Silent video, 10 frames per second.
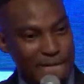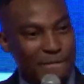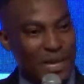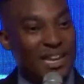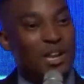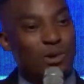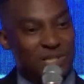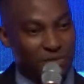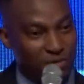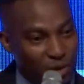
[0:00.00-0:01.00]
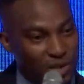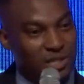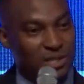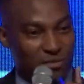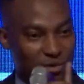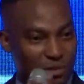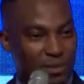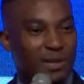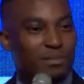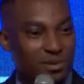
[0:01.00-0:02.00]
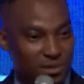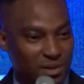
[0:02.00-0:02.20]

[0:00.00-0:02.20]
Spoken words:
And he was the voice for the people,